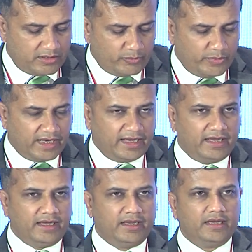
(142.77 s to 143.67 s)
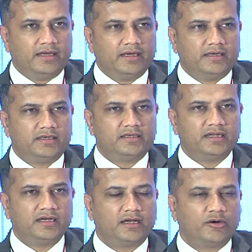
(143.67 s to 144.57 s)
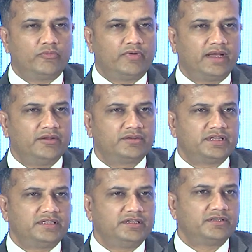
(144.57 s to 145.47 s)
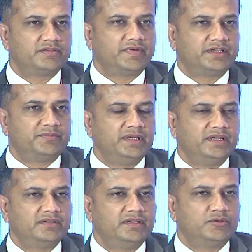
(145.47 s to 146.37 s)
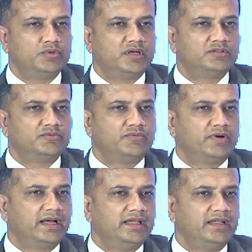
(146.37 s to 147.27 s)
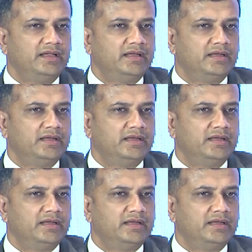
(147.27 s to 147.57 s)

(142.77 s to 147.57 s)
When I turned around 5 or 6 years of experience in 2005,